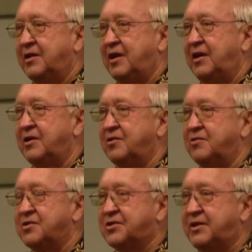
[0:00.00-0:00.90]
You get
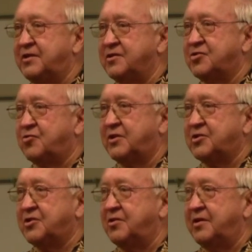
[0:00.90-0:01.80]
into the steel
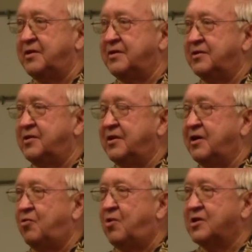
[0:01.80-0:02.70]
structure, you
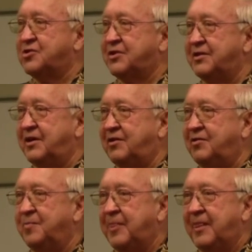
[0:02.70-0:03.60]
gotta watch it now.